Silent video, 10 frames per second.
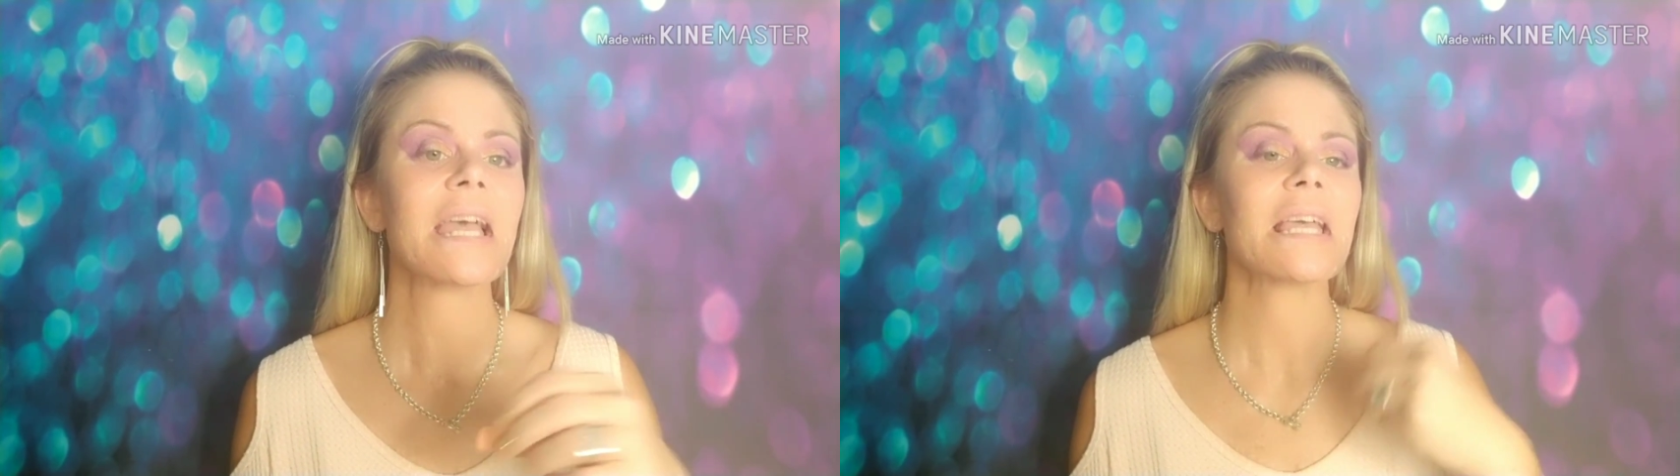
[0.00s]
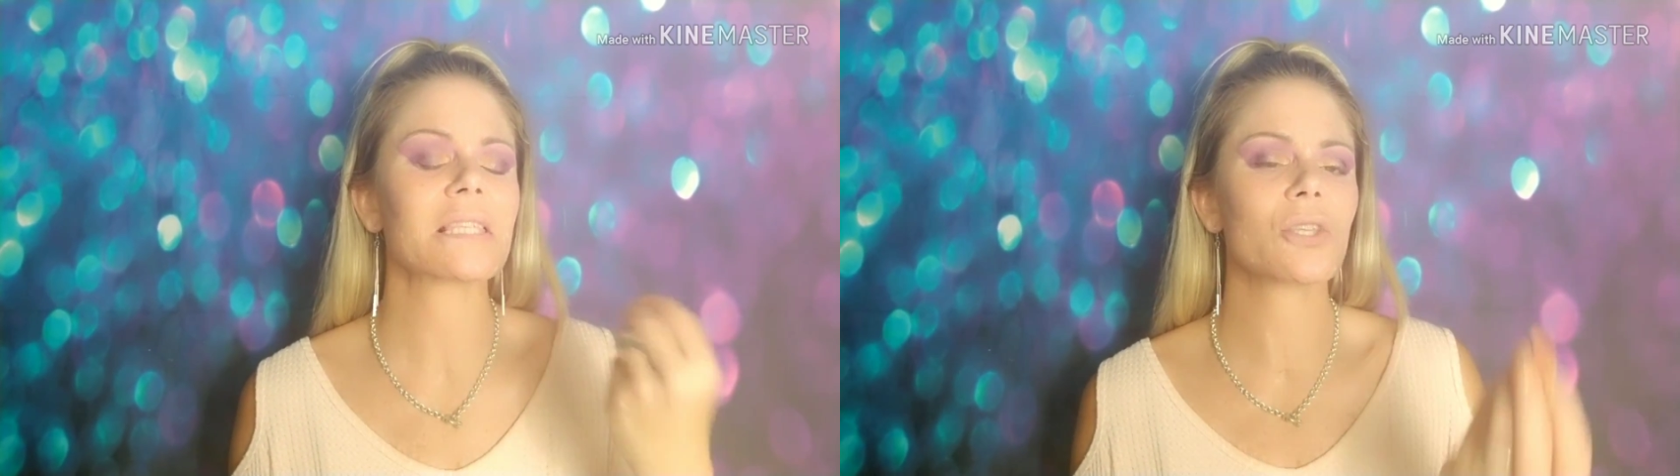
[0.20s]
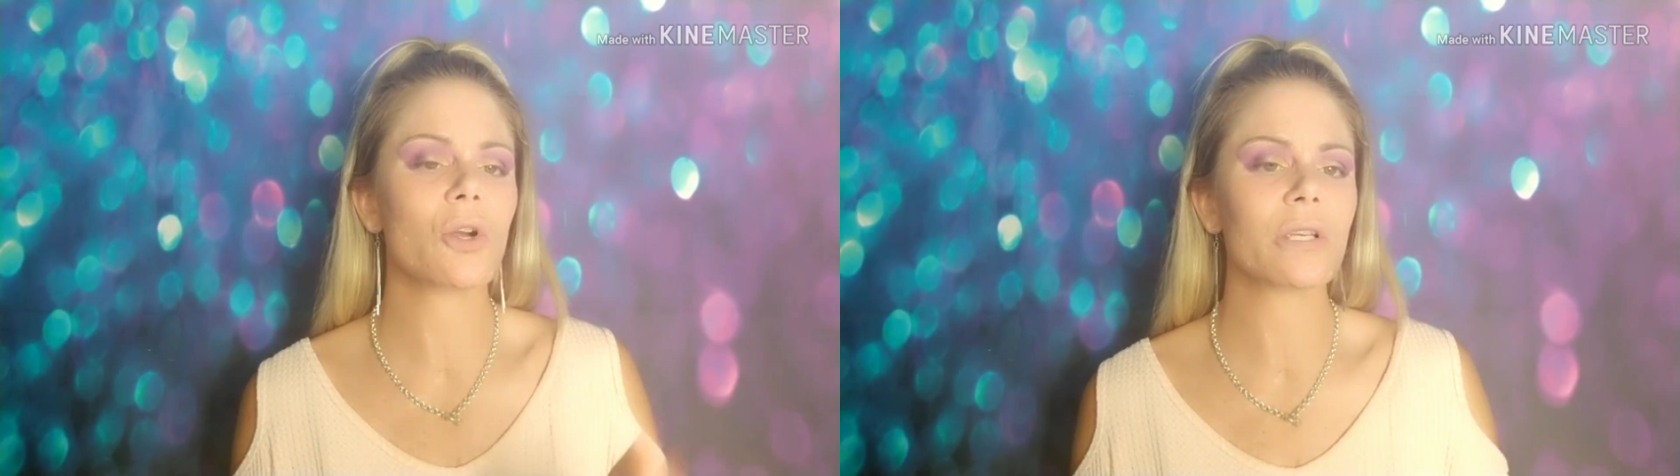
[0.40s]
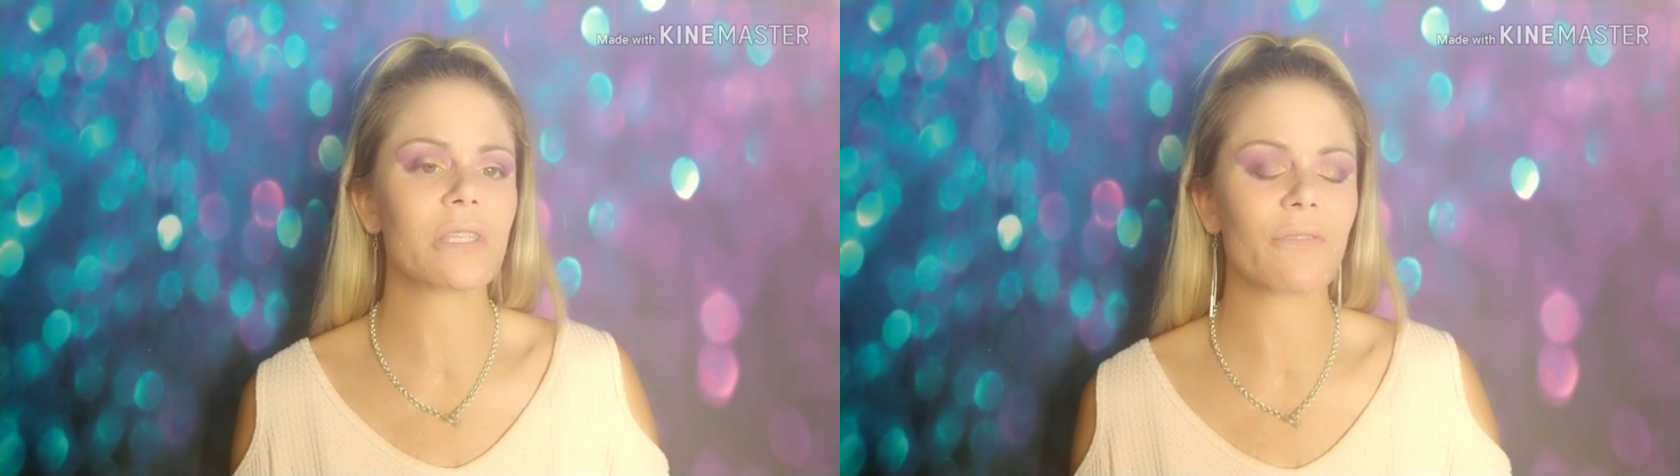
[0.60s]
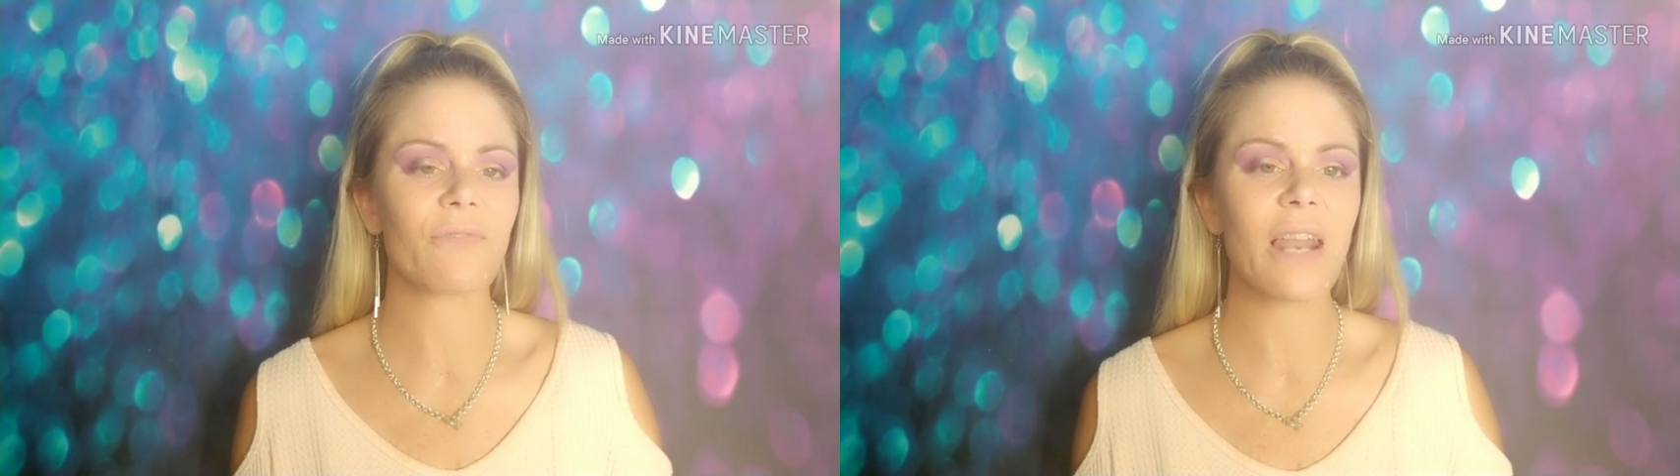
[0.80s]
It starts
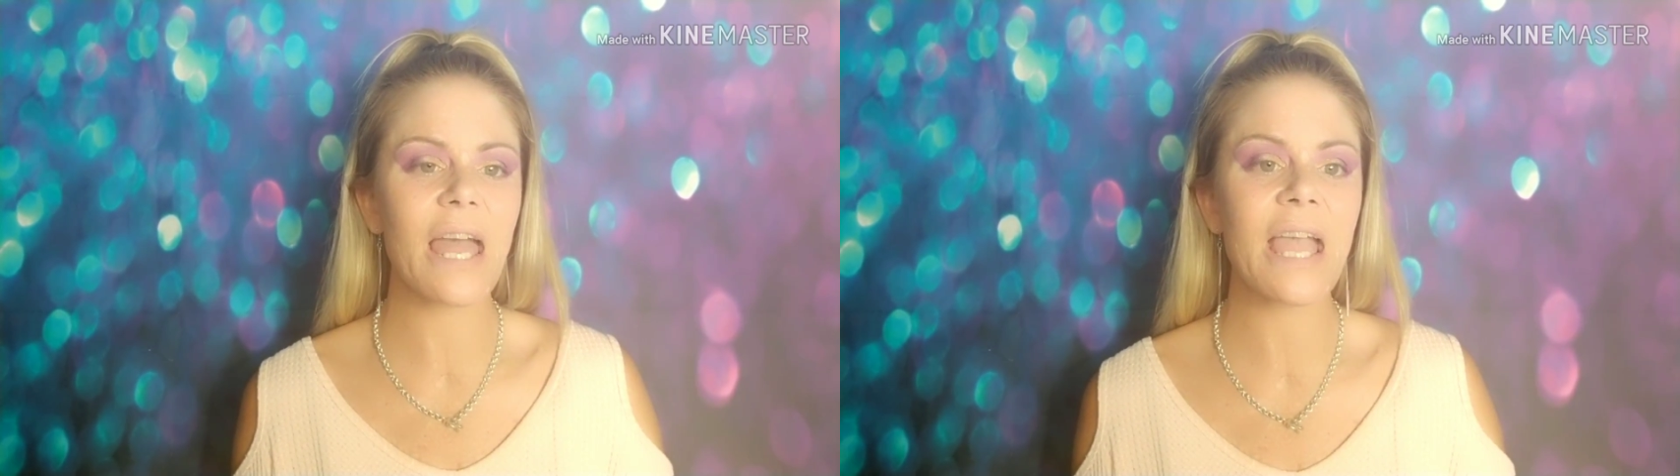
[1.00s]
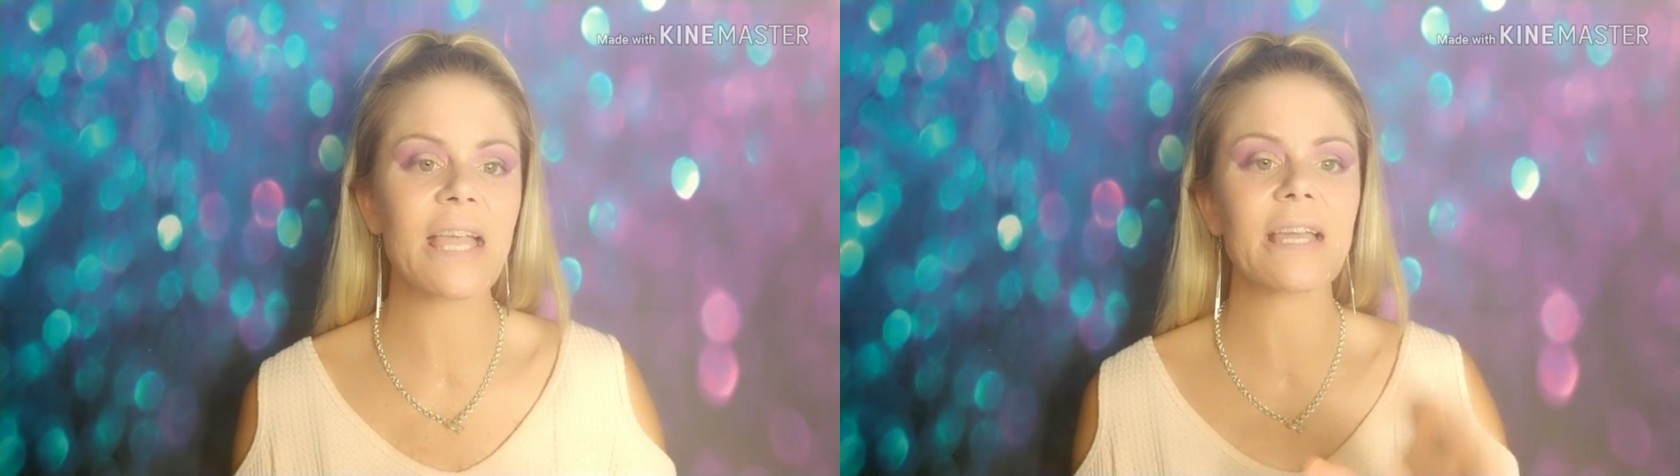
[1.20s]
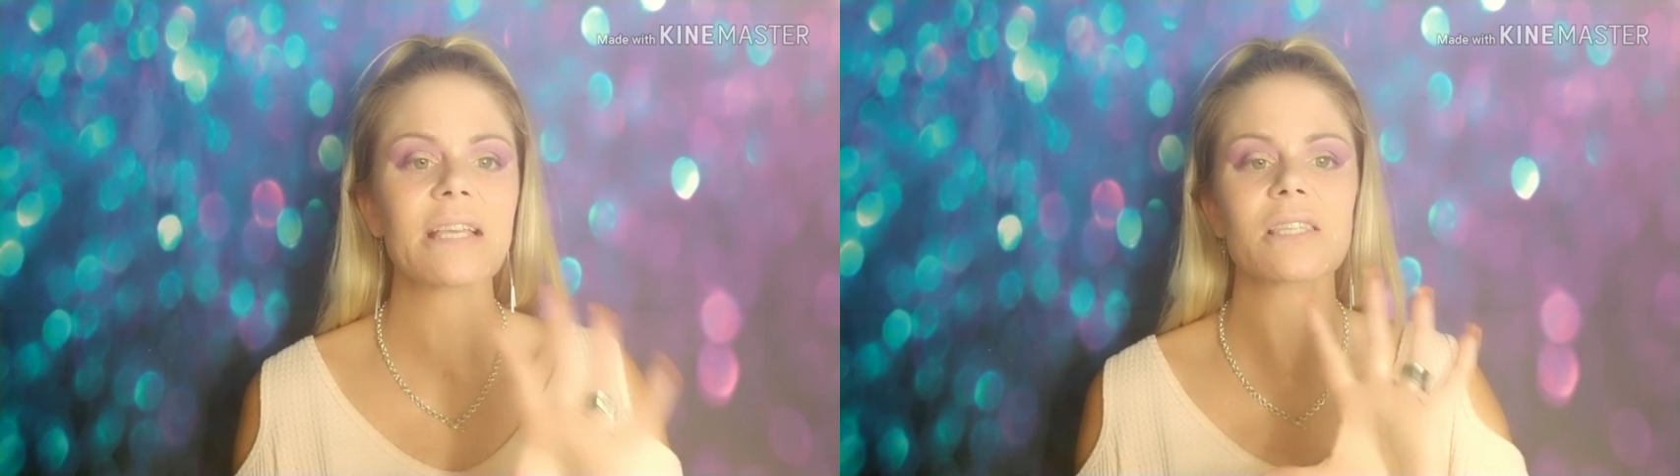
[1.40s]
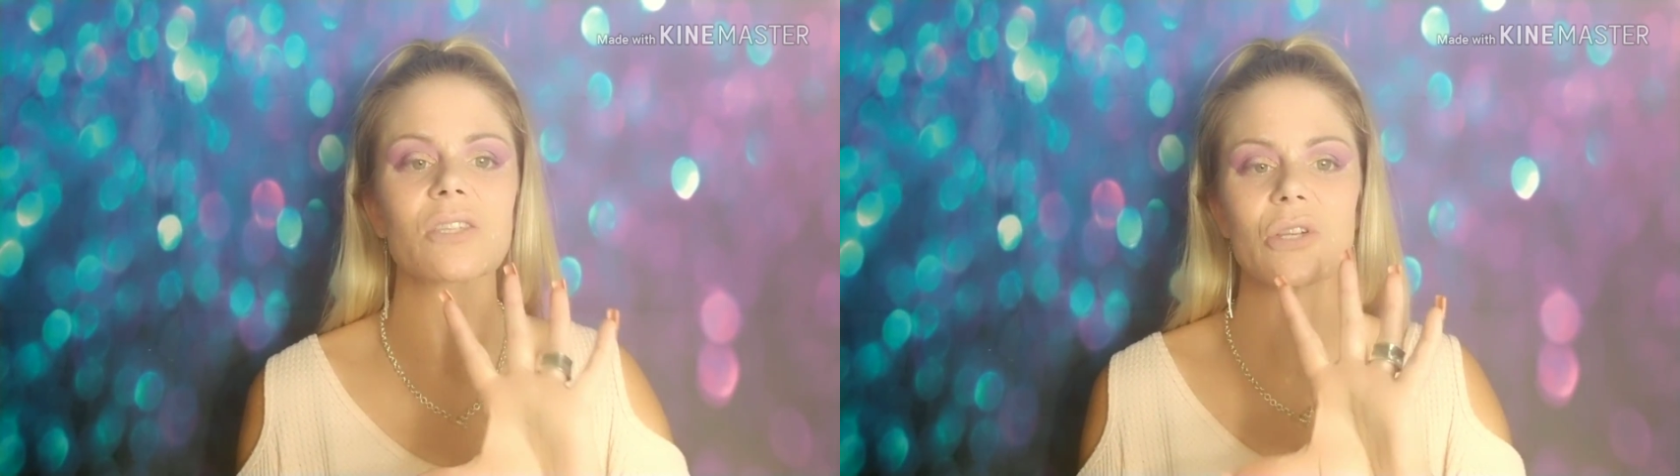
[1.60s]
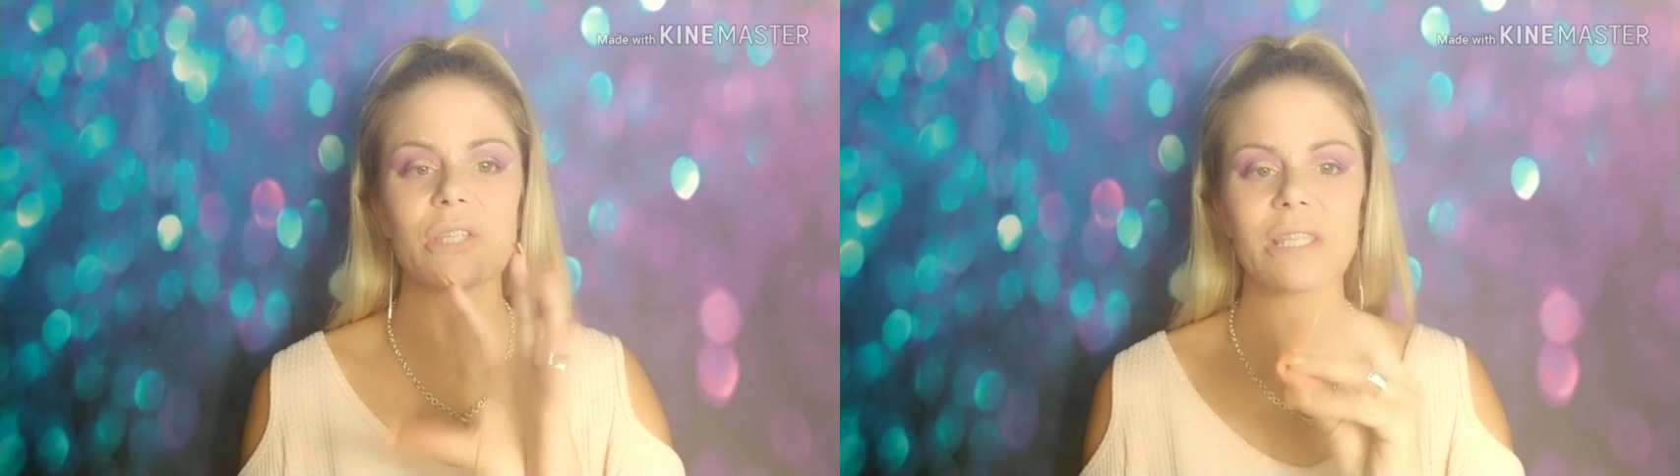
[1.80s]
to flake, it
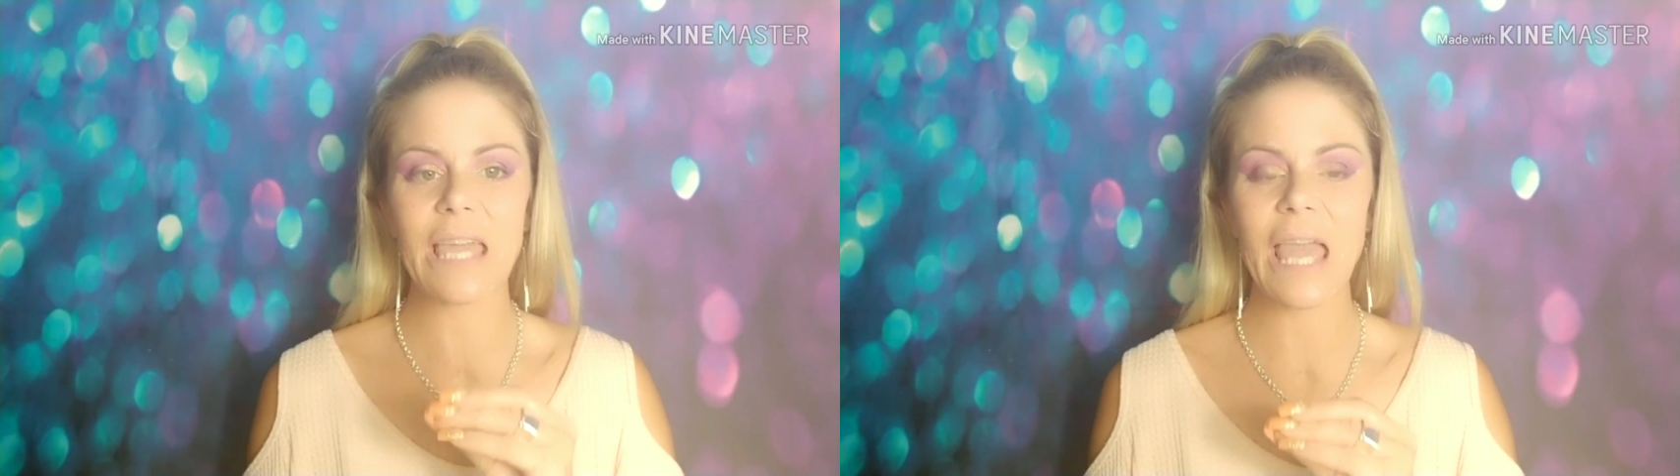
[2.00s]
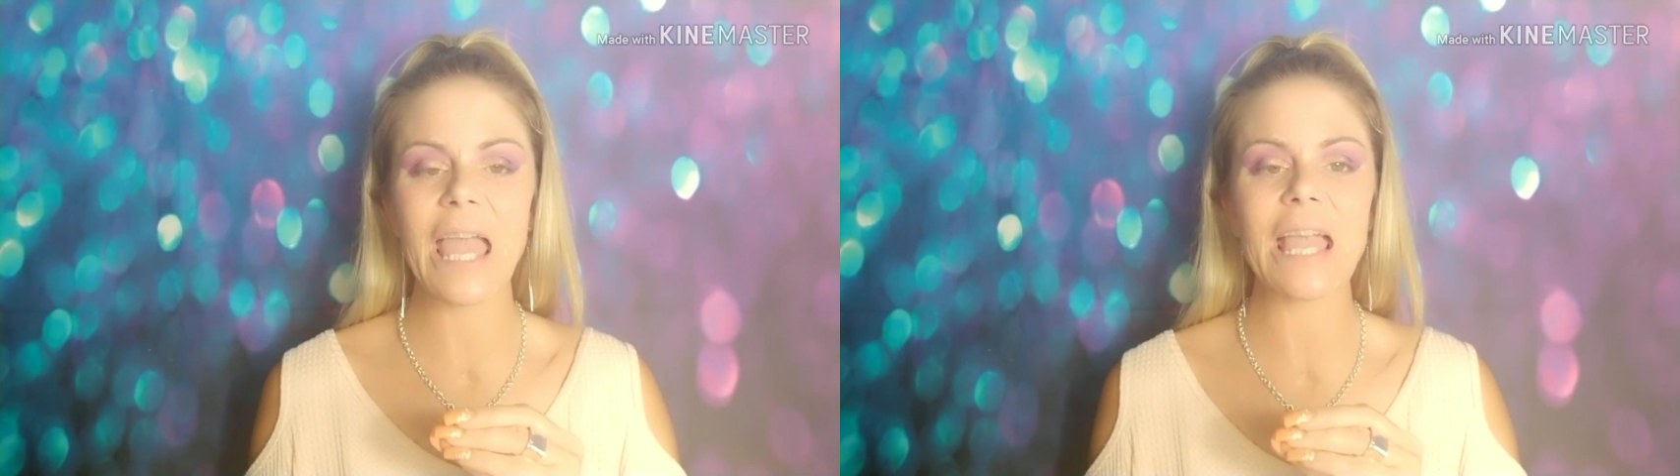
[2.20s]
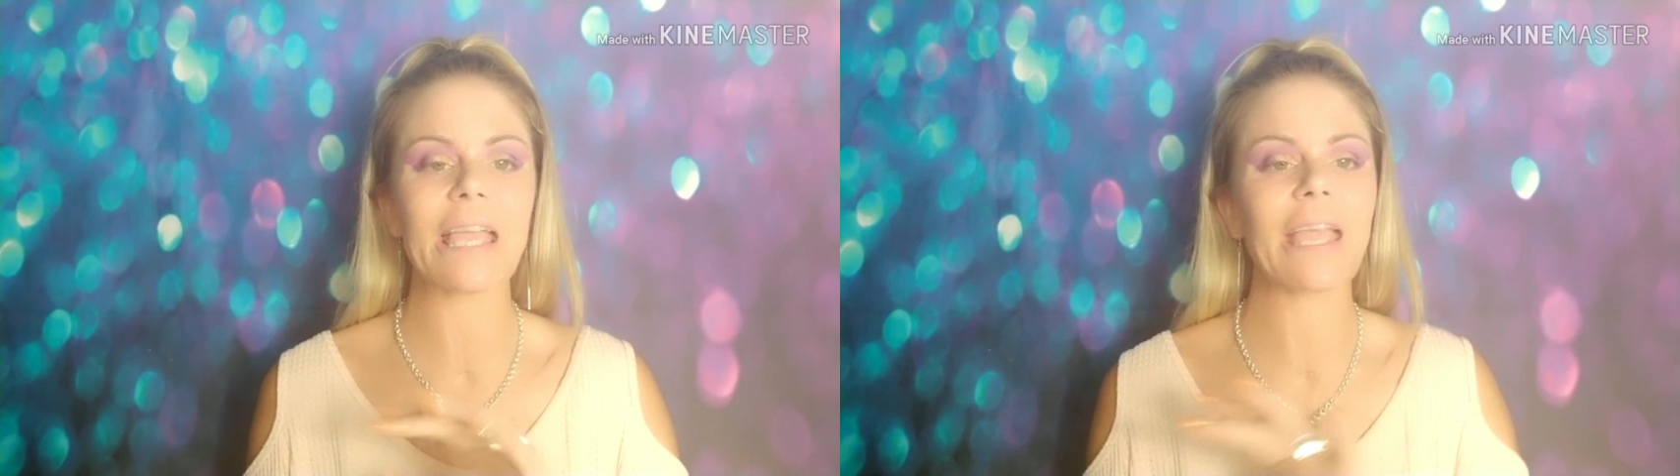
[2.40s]
starts to cake,